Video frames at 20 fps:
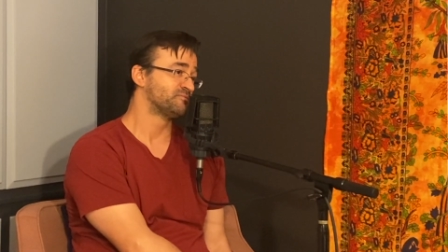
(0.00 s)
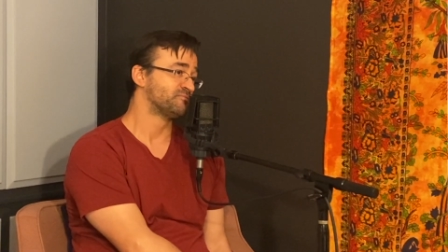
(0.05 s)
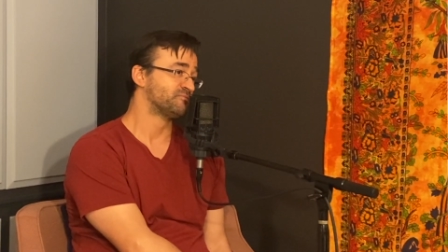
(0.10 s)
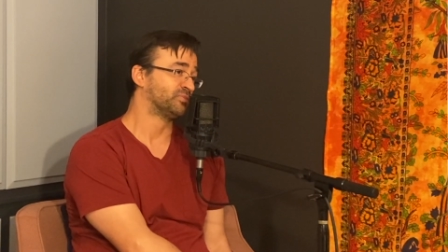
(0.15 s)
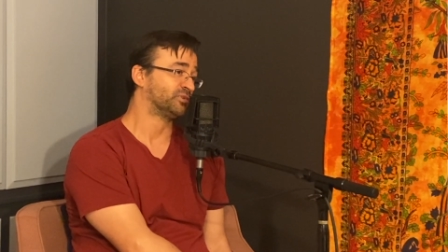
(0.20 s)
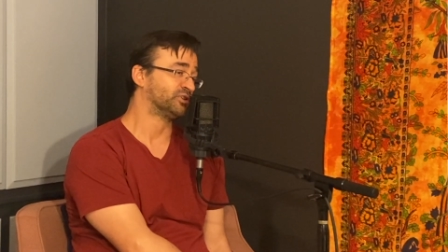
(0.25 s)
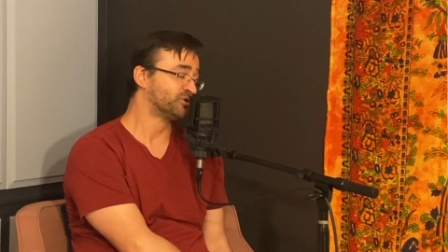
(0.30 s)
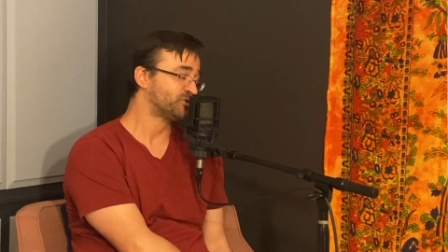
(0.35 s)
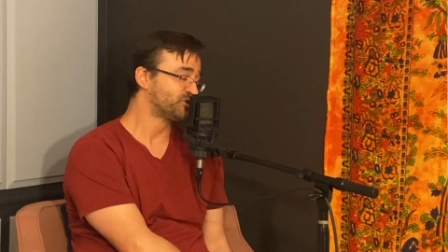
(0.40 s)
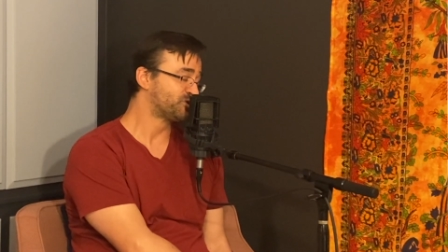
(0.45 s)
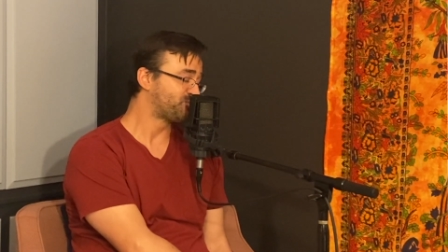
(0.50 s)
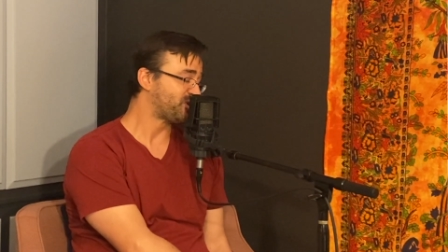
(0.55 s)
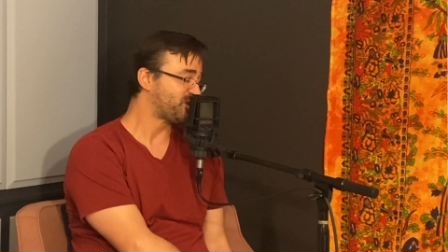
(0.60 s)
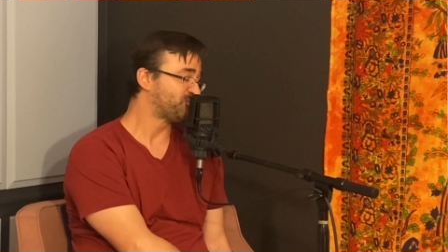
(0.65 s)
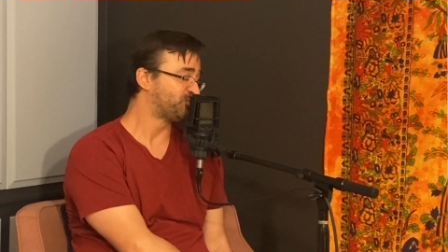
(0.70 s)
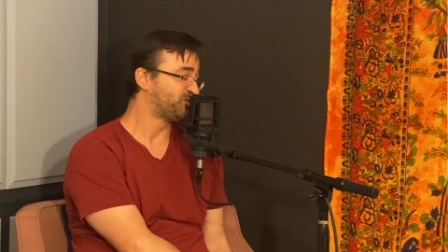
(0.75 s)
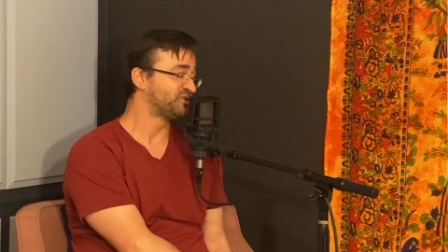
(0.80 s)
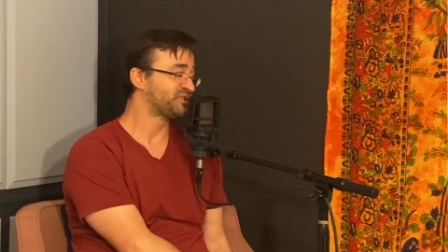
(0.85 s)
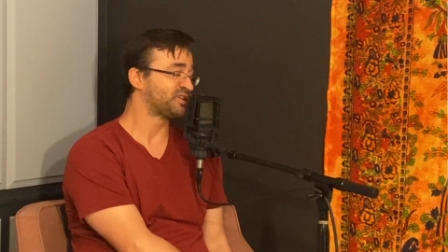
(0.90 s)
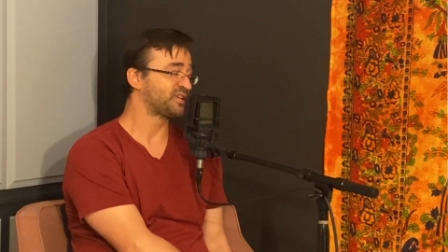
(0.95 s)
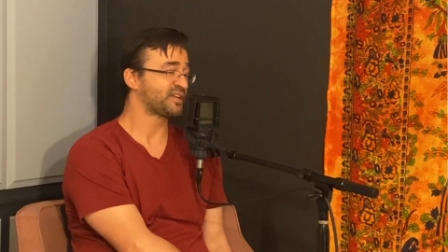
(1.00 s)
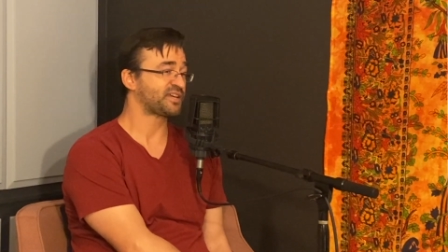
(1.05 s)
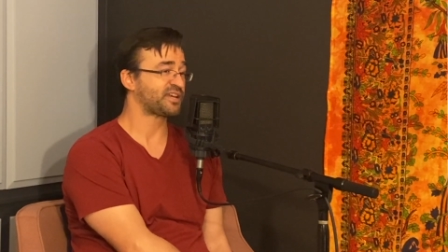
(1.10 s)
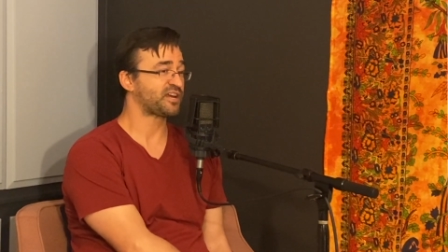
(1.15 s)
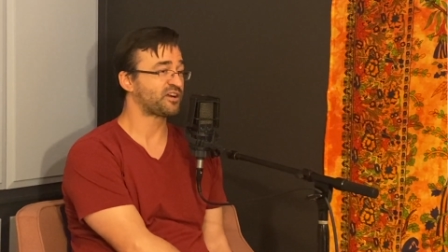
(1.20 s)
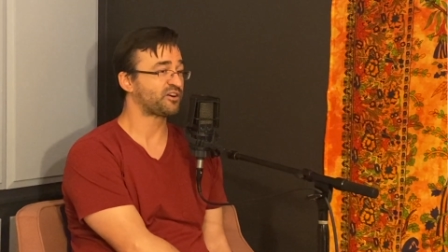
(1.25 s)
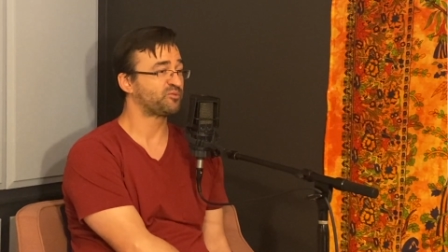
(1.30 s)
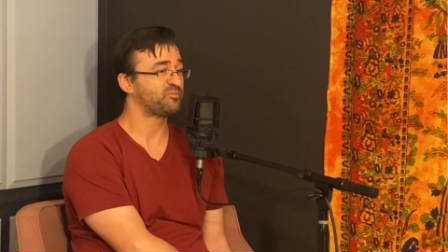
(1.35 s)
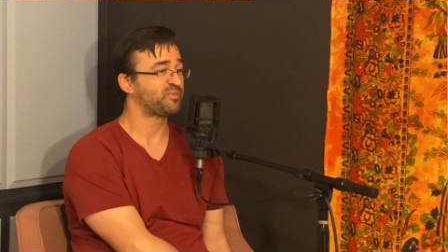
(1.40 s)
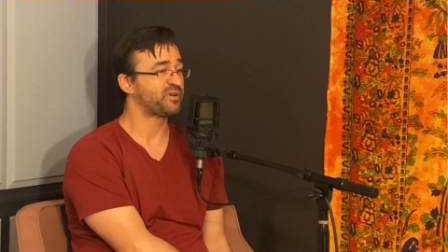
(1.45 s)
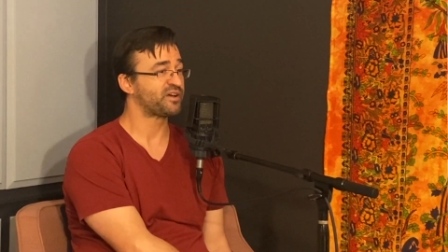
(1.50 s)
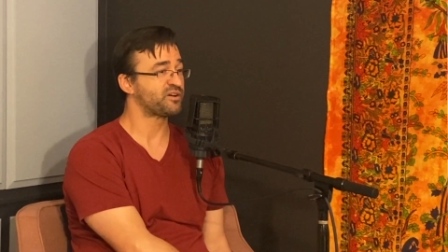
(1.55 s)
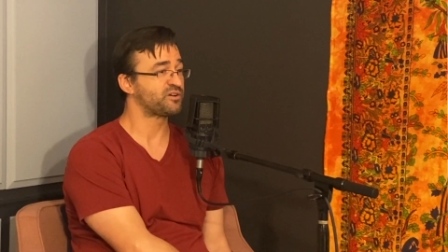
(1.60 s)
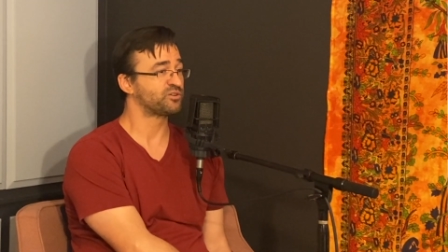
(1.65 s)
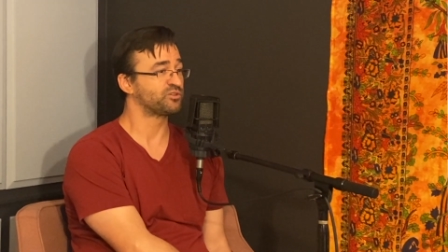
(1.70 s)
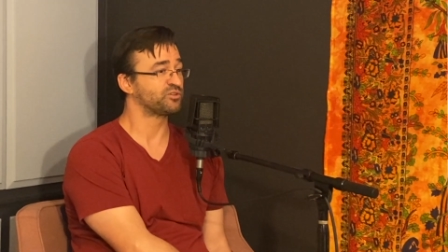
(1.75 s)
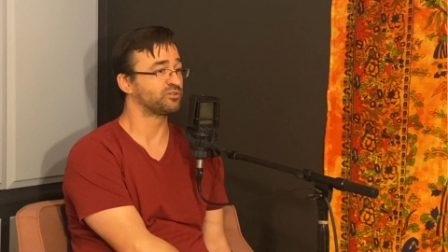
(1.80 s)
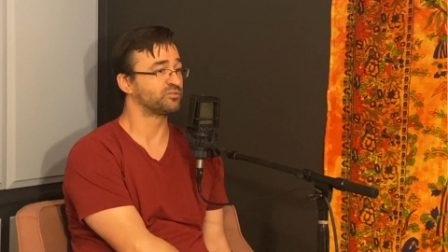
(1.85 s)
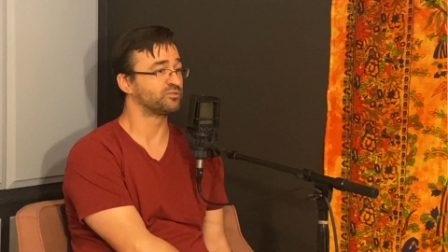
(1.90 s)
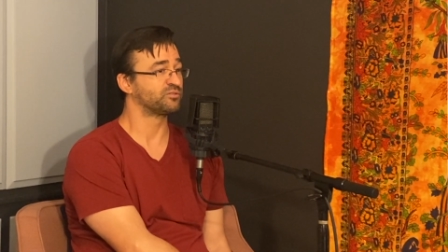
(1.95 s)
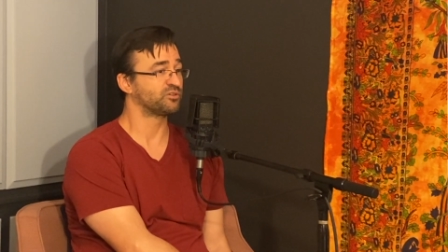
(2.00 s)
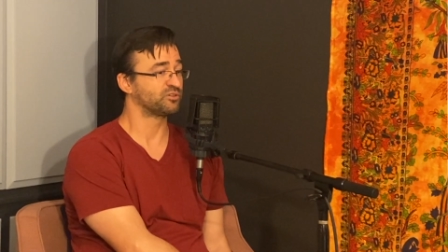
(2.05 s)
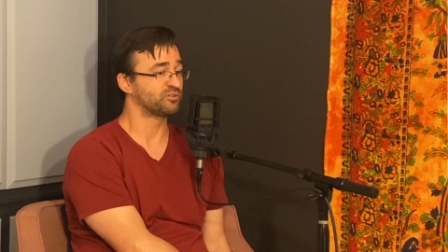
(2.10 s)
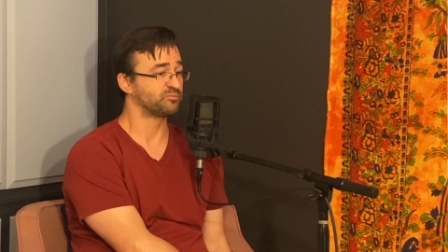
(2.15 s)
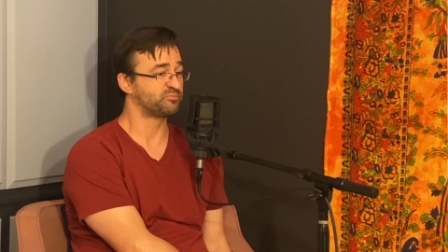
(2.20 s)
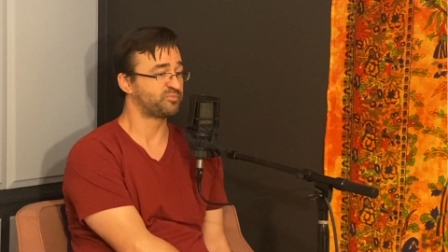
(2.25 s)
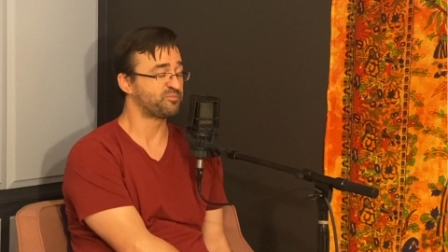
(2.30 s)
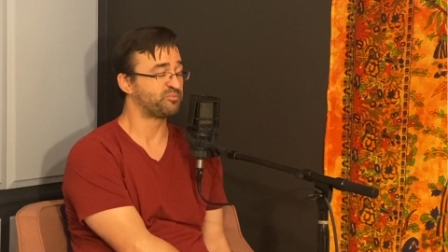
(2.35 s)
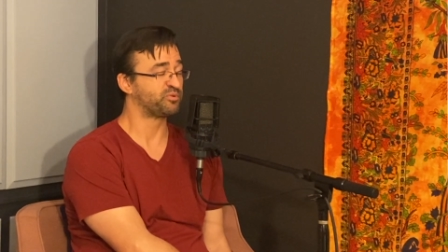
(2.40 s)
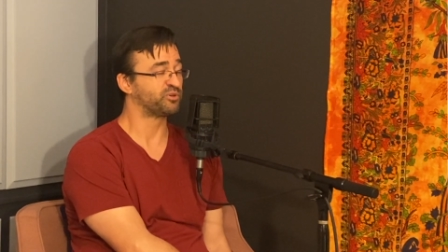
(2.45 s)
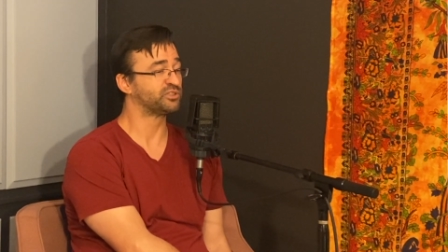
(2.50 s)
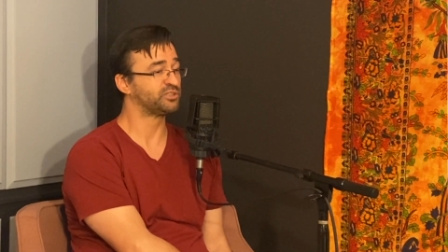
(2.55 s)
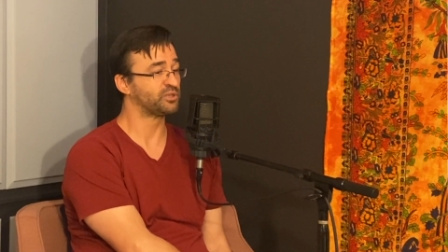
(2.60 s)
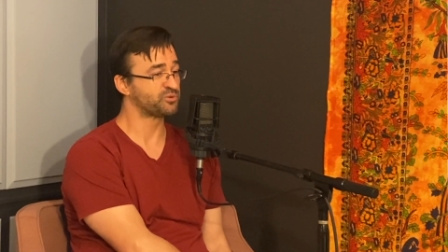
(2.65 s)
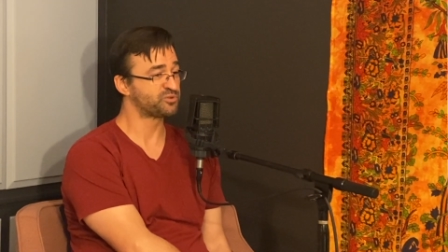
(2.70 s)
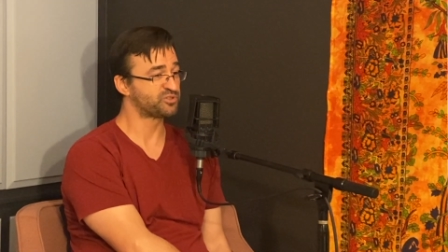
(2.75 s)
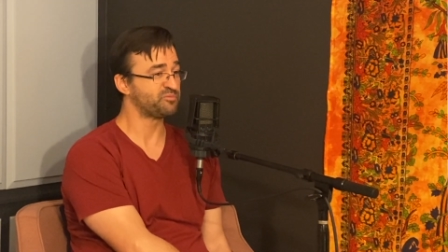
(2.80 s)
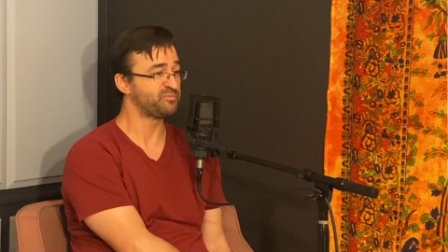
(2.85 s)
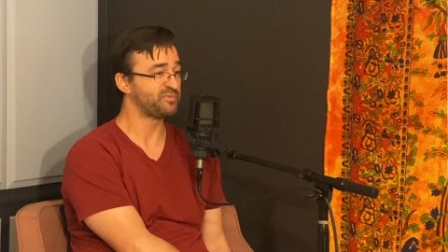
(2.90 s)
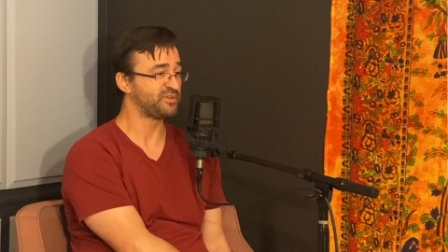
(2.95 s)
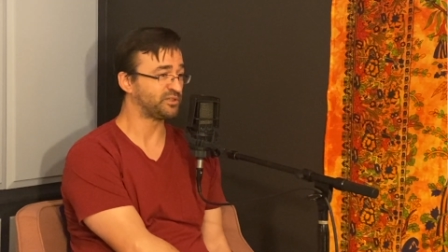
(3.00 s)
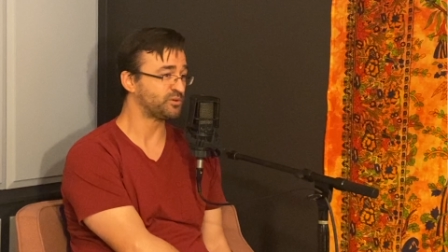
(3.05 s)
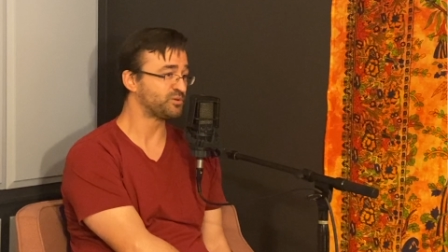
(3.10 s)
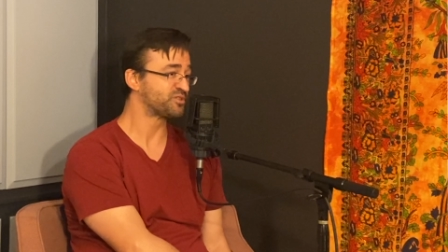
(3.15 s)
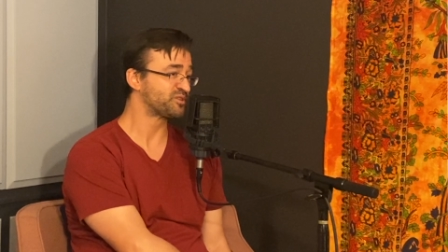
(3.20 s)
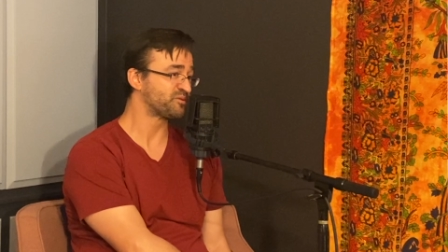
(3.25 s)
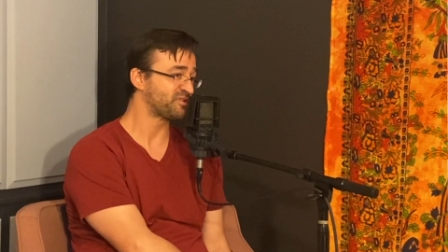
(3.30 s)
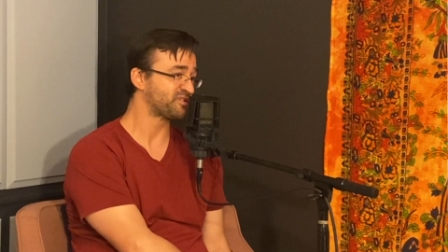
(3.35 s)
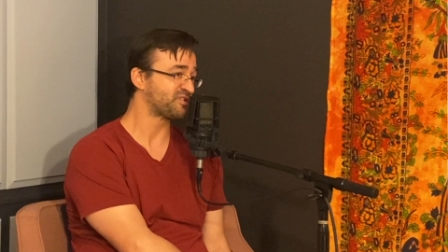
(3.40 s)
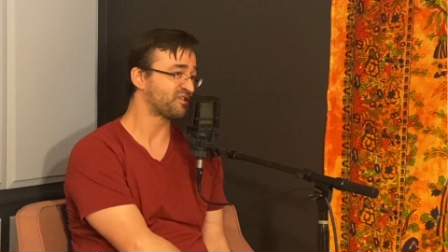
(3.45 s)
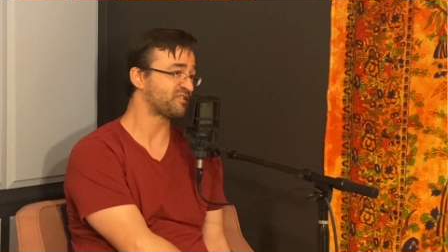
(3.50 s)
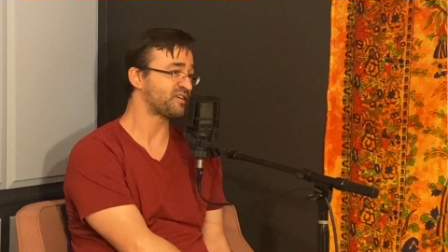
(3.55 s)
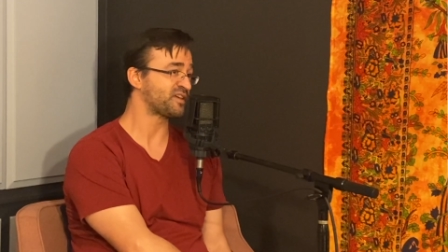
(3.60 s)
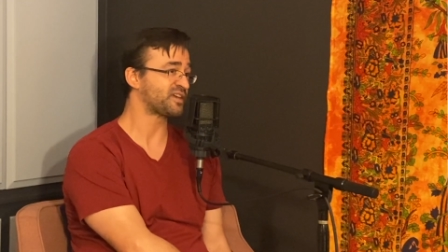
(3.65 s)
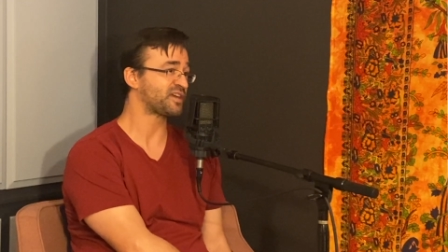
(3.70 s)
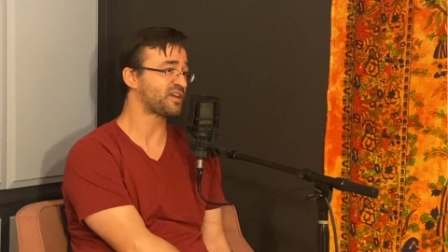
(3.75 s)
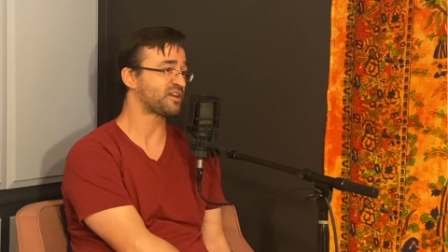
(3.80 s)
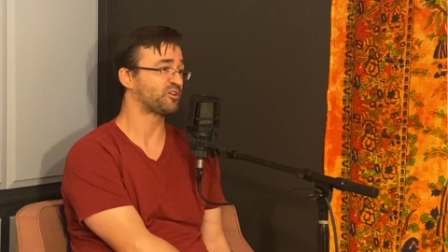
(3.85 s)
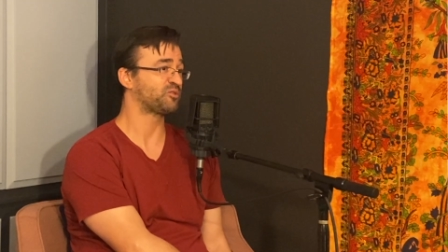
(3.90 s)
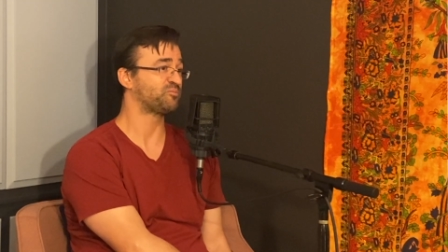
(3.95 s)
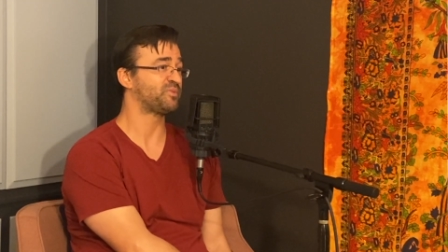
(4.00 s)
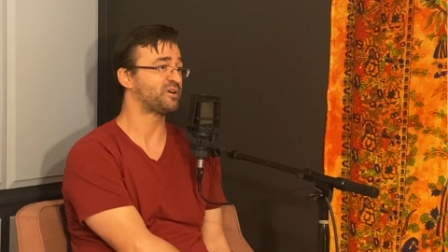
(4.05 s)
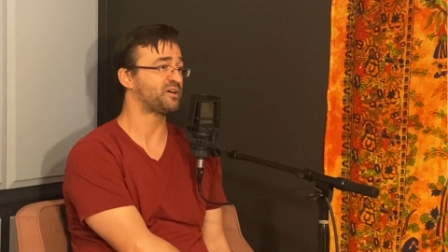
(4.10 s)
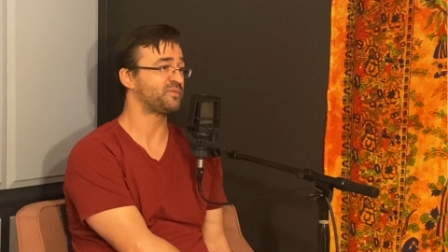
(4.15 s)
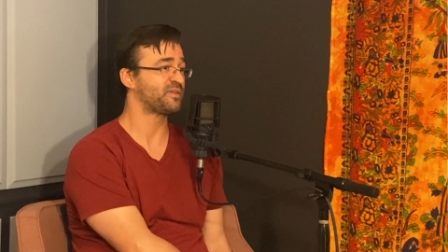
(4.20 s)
lose people that I care about, or people close to me lose somebody that they care about.